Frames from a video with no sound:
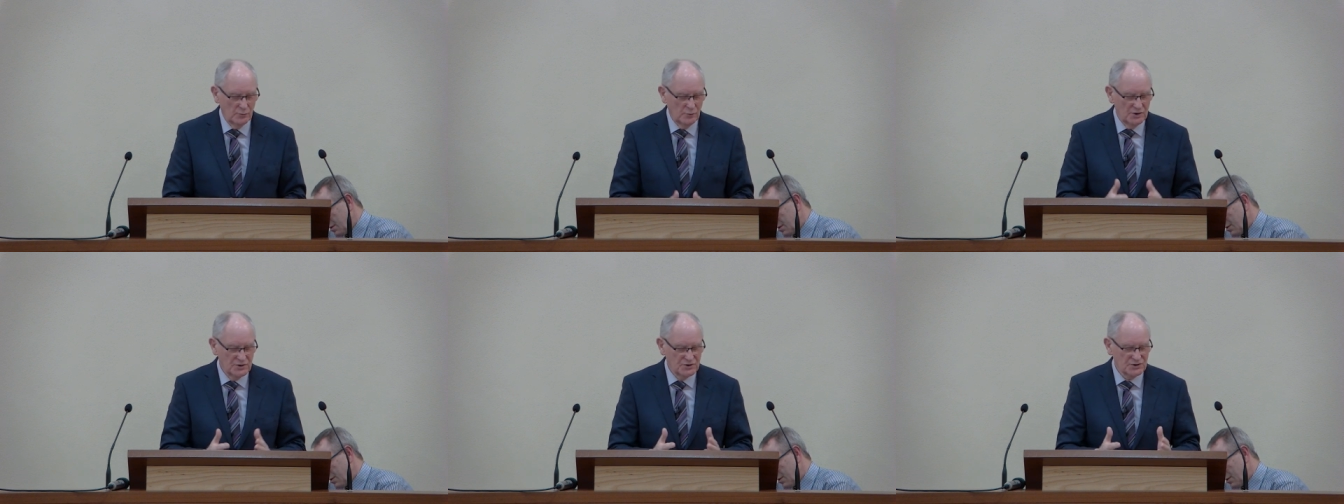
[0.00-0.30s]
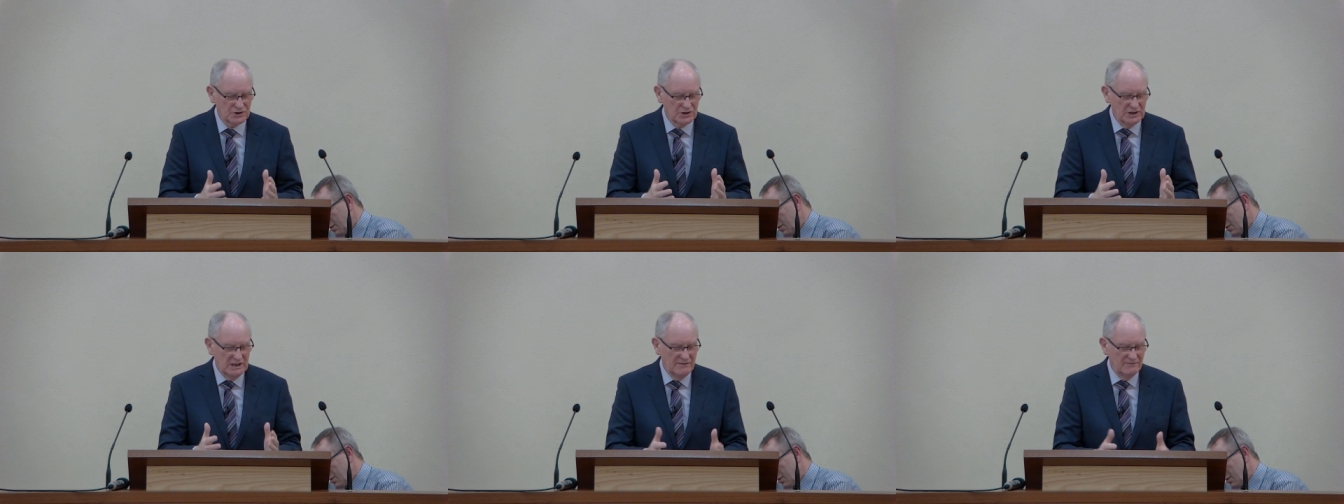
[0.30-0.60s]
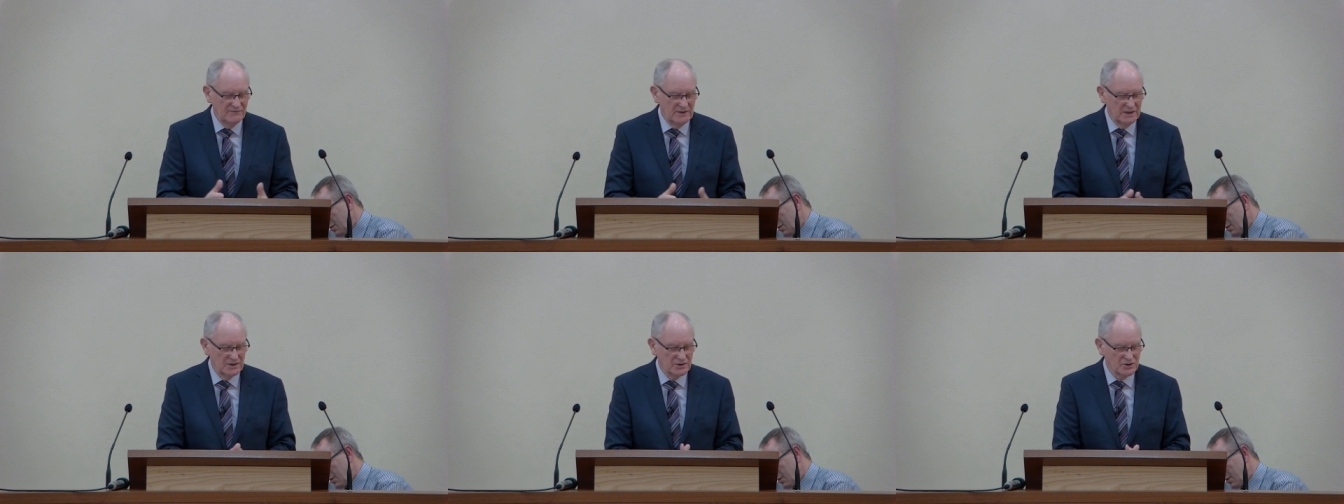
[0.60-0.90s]

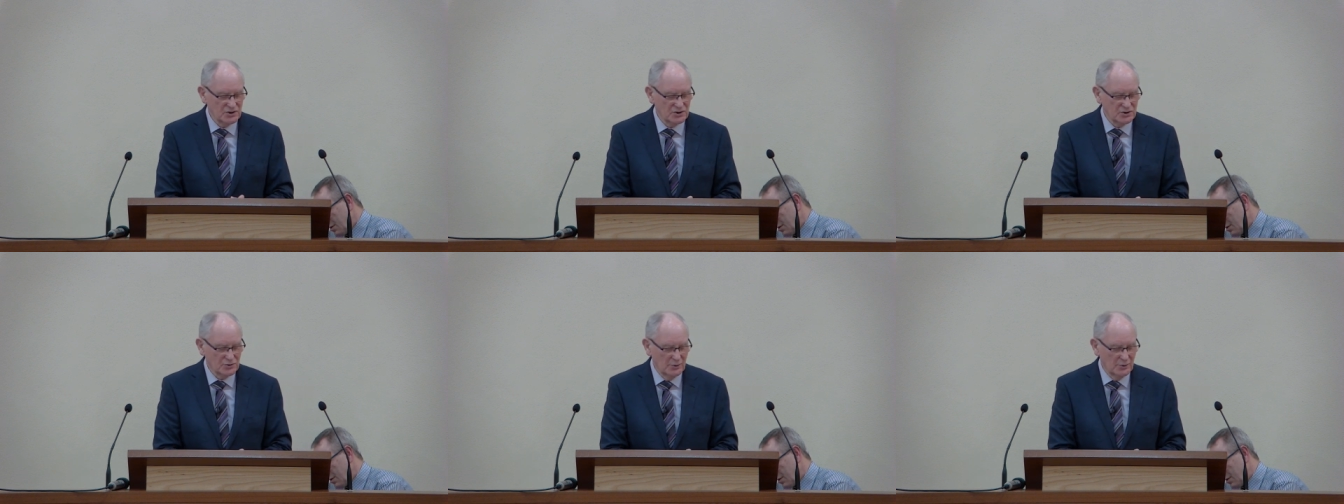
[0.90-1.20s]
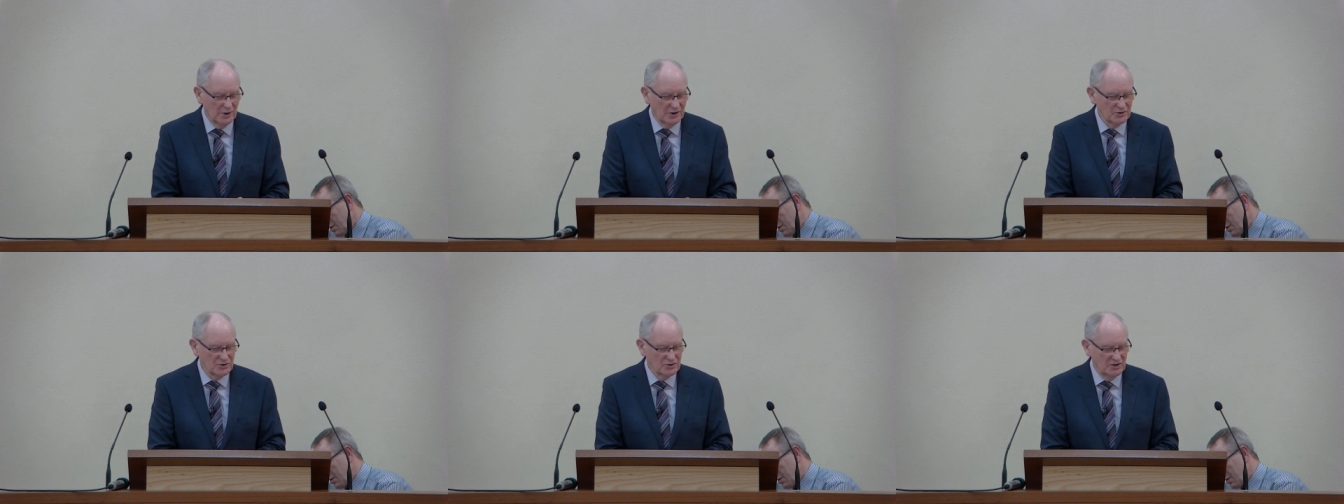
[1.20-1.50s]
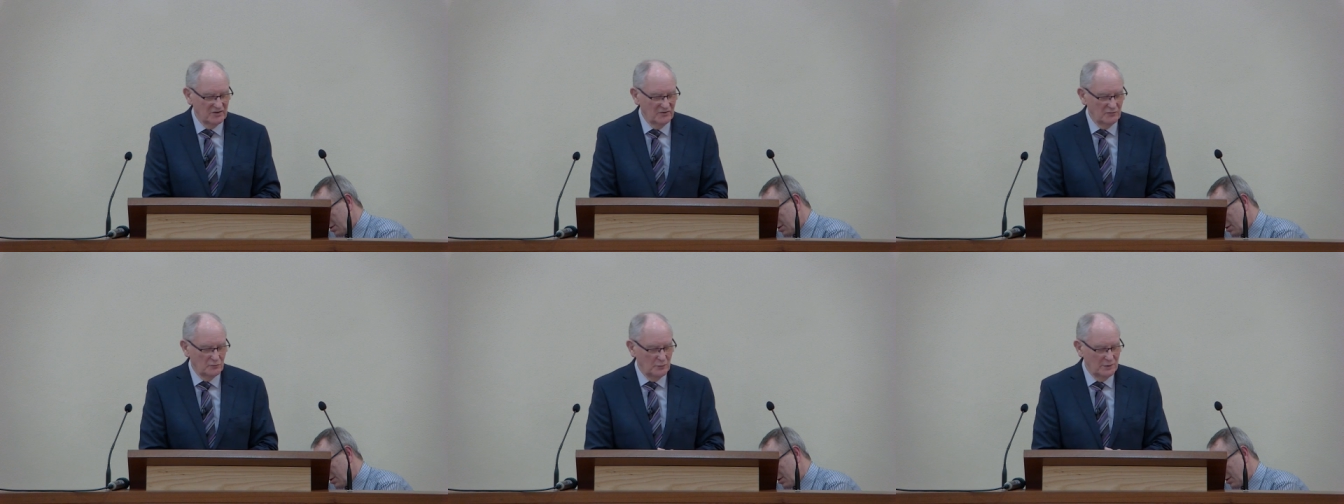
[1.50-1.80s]
receive the
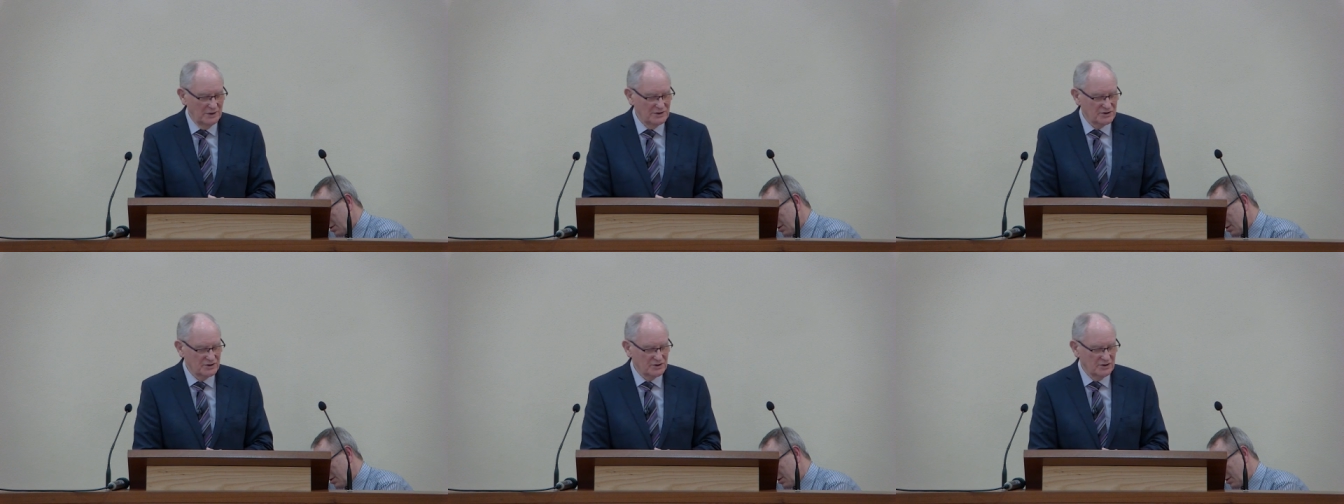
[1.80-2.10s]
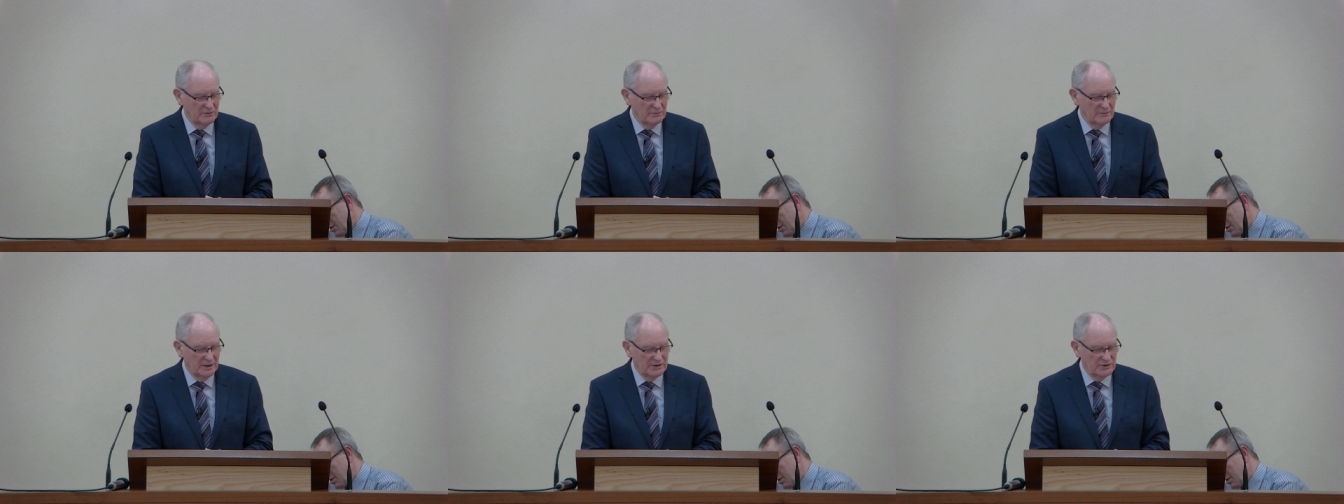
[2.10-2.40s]
instruction of wisdom